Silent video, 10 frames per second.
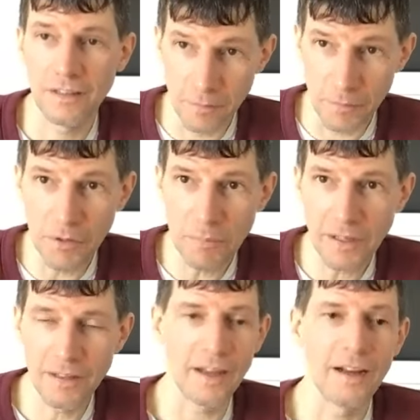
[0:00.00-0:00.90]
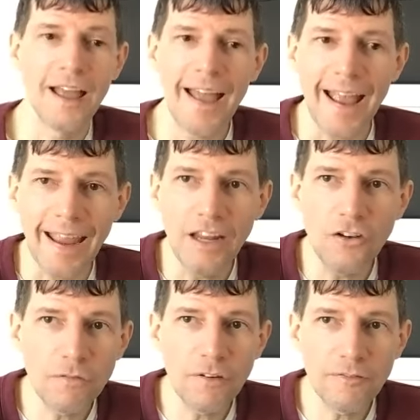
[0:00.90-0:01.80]
let me repeat that
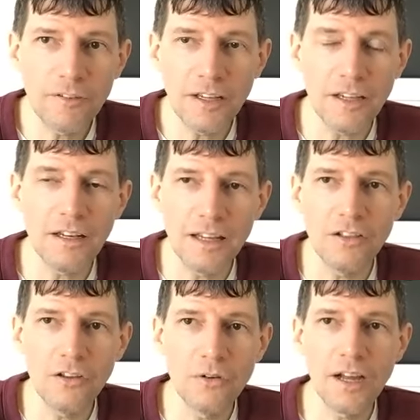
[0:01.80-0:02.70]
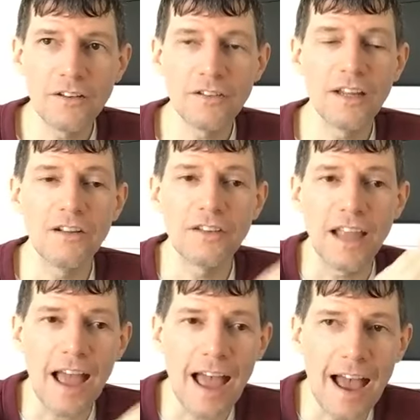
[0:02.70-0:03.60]
age 15 in the United States,
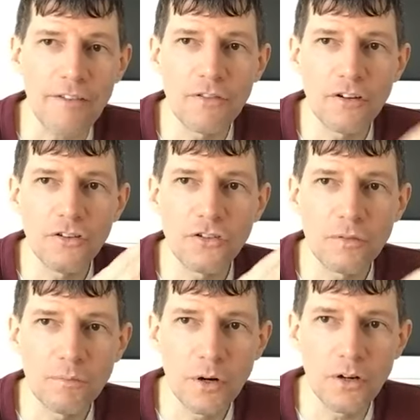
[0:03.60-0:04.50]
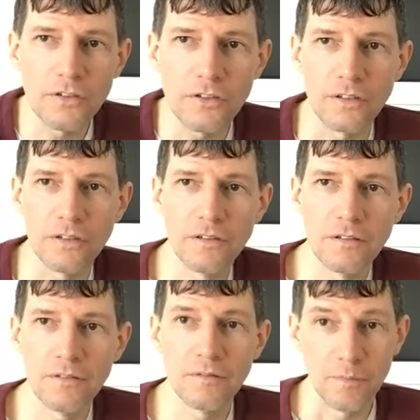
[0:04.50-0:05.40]
the average person,
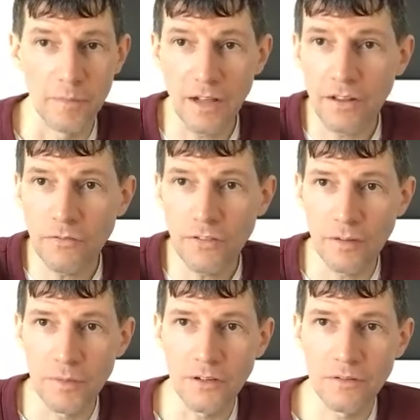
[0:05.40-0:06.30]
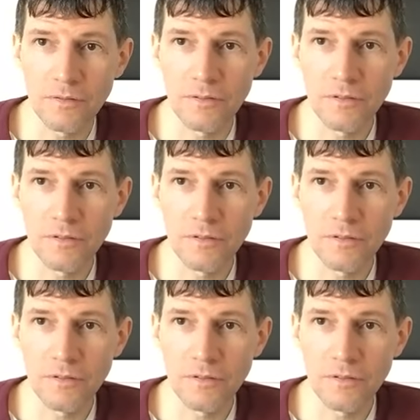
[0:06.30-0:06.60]
male and female,